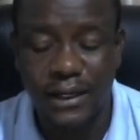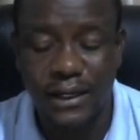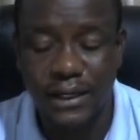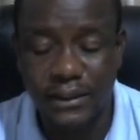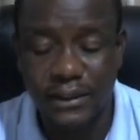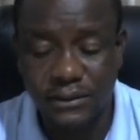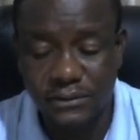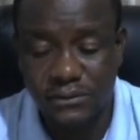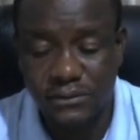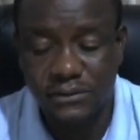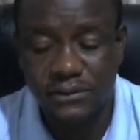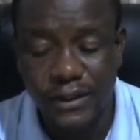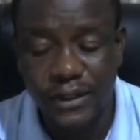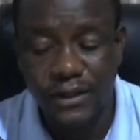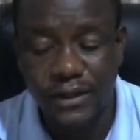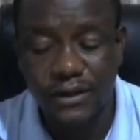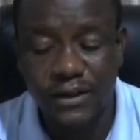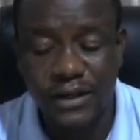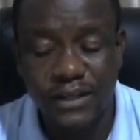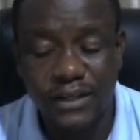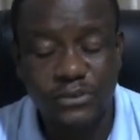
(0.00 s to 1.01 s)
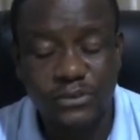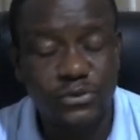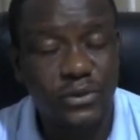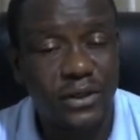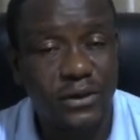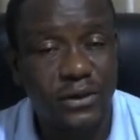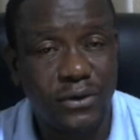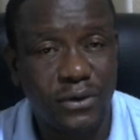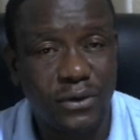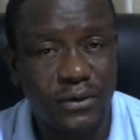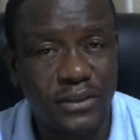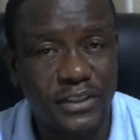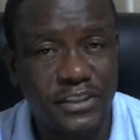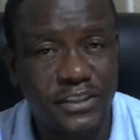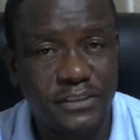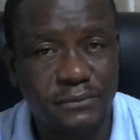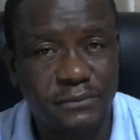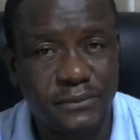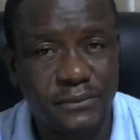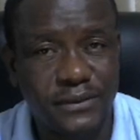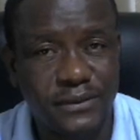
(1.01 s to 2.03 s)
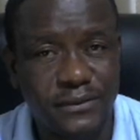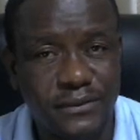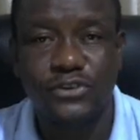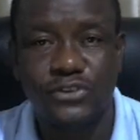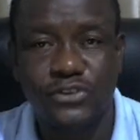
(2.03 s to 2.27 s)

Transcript: And in order to encourage me,